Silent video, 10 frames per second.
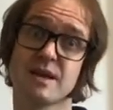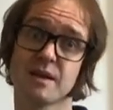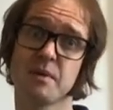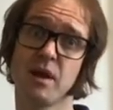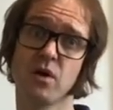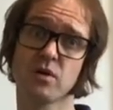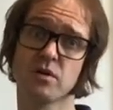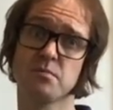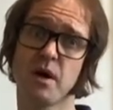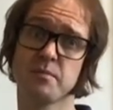take a bit longer.
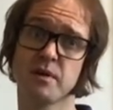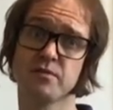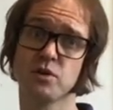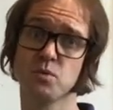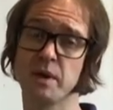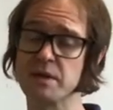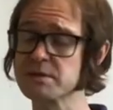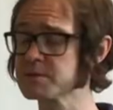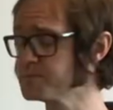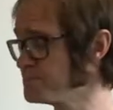It might be a few weeks.